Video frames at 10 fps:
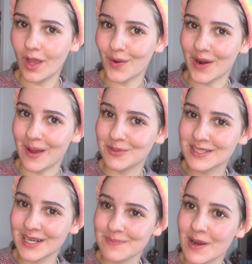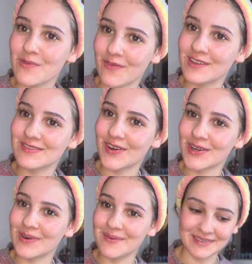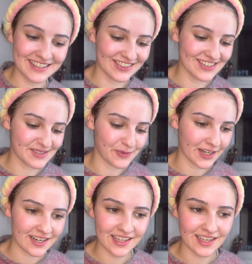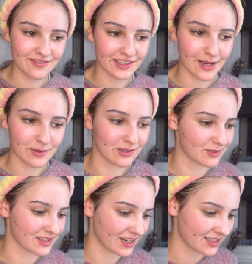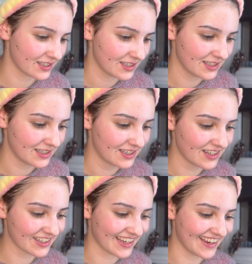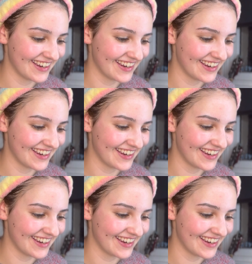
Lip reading: Right, I'm just getting my reference photo up because why did I like forget what it looks like? Okay.